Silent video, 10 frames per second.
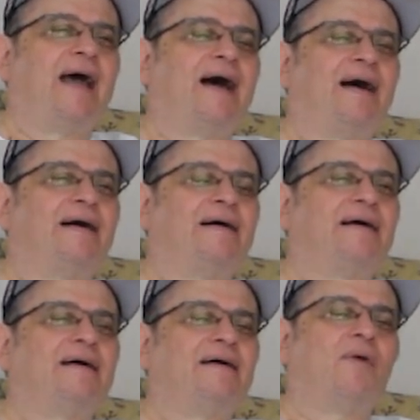a bit,
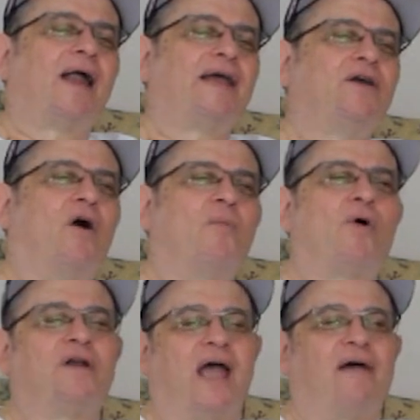don't you? Well, I
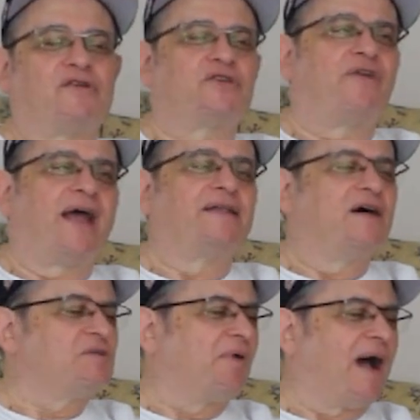know more than the average
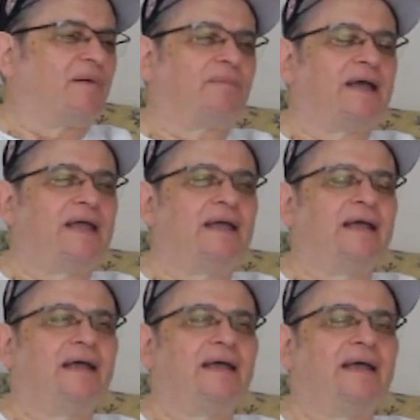fan does,
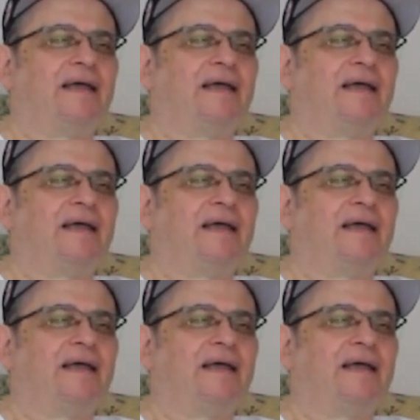probably.